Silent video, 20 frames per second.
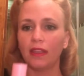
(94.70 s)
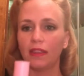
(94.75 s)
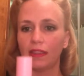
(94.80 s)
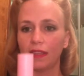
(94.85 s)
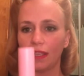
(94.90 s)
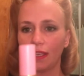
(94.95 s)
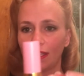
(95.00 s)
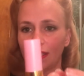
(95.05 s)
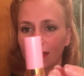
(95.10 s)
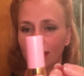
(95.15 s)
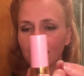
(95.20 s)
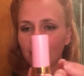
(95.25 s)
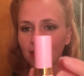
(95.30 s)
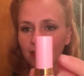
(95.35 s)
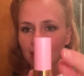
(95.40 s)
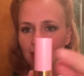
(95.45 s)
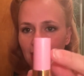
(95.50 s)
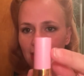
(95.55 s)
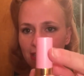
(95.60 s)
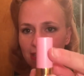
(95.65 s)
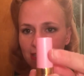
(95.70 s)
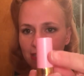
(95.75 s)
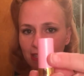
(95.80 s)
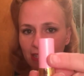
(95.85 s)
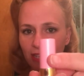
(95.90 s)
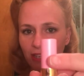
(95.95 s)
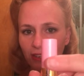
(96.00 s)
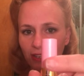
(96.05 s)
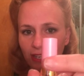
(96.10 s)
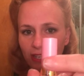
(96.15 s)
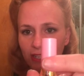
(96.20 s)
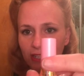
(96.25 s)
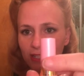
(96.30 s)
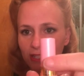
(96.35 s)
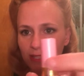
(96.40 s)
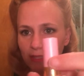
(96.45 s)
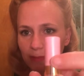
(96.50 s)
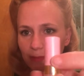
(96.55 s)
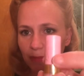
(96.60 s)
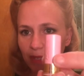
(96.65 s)
The little case in here
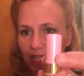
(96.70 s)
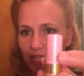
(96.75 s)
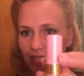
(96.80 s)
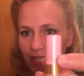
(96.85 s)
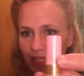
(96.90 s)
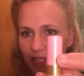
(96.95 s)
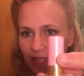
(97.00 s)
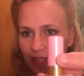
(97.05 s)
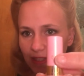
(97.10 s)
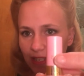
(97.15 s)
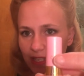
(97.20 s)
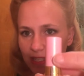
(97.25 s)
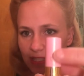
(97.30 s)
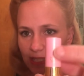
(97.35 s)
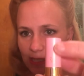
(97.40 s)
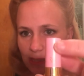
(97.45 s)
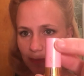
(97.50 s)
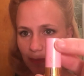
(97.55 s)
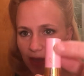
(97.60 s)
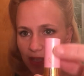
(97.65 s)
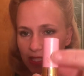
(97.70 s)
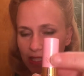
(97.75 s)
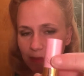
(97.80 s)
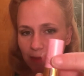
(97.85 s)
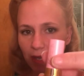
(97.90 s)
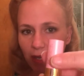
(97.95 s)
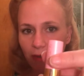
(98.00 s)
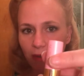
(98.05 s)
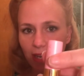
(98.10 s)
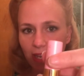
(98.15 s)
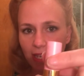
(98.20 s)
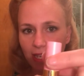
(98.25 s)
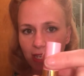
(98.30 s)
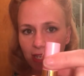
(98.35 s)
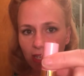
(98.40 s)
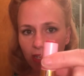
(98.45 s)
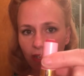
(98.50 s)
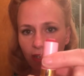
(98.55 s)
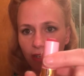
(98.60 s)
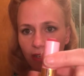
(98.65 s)
is pink, and then it says Besame right
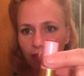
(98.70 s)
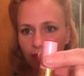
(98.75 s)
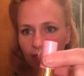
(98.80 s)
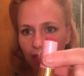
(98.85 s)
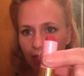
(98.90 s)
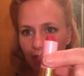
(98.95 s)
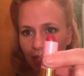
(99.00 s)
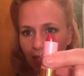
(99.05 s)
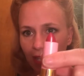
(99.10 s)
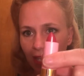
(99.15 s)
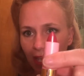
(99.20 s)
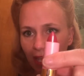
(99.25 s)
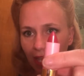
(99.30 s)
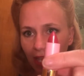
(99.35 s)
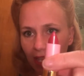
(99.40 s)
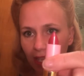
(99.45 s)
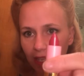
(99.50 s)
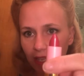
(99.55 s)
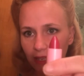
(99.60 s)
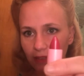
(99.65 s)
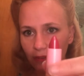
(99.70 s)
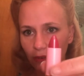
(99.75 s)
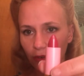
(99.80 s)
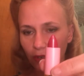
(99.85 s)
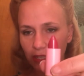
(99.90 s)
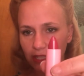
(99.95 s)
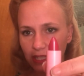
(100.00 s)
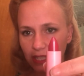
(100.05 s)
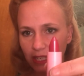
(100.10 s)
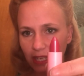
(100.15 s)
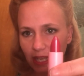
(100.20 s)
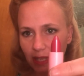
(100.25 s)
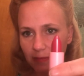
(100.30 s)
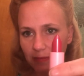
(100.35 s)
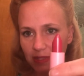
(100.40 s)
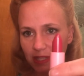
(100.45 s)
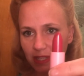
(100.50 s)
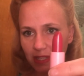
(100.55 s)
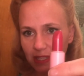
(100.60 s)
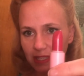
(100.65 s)
here. And of course it
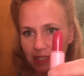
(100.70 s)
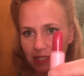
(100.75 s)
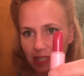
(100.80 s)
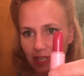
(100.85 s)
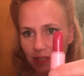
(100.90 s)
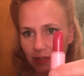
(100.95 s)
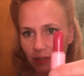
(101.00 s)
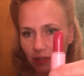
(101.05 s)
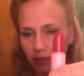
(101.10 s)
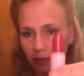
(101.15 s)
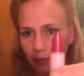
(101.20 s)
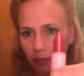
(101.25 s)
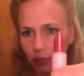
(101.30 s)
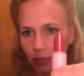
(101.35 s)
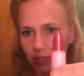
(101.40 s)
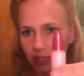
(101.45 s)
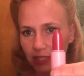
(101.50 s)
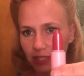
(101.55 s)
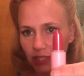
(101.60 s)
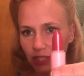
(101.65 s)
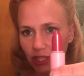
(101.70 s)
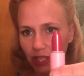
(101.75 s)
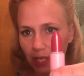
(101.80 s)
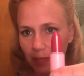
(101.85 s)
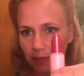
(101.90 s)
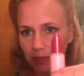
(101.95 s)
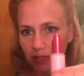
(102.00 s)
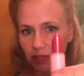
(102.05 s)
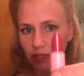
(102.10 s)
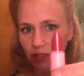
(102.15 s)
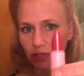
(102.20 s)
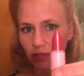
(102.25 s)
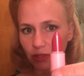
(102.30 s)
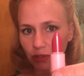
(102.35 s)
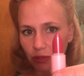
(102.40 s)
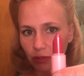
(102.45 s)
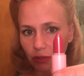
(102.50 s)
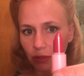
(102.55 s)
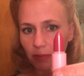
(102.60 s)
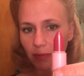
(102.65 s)
comes in the standard bullet-shaped
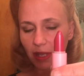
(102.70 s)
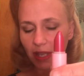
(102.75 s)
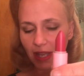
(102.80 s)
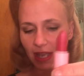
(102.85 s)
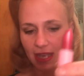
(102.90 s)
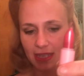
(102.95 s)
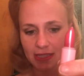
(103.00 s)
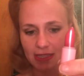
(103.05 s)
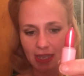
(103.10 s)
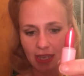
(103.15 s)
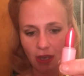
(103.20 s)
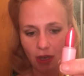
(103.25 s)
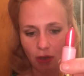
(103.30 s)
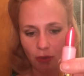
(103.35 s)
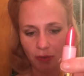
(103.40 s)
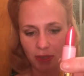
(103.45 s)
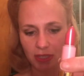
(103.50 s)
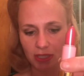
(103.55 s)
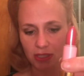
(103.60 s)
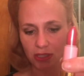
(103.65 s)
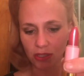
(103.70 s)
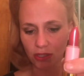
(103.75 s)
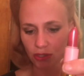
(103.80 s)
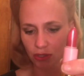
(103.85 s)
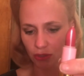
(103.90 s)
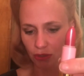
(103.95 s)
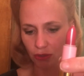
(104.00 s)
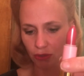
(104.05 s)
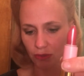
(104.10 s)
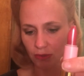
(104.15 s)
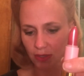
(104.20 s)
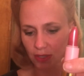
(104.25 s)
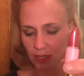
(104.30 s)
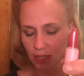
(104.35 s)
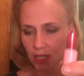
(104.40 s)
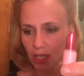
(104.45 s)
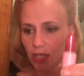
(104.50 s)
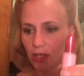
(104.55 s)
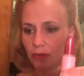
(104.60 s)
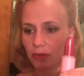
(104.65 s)
tube, as they always do,
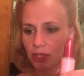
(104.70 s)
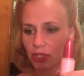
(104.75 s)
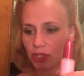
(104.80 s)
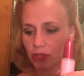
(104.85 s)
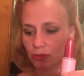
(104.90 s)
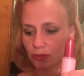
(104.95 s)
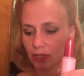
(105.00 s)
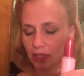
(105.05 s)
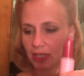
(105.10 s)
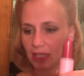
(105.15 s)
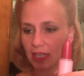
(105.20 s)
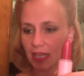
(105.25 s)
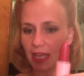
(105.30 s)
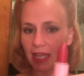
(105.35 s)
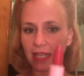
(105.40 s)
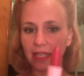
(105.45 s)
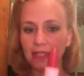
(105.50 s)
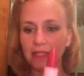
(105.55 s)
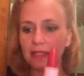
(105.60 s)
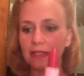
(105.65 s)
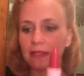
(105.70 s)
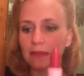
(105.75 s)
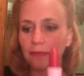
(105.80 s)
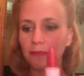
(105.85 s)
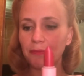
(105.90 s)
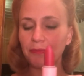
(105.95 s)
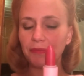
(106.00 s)
which is really nice.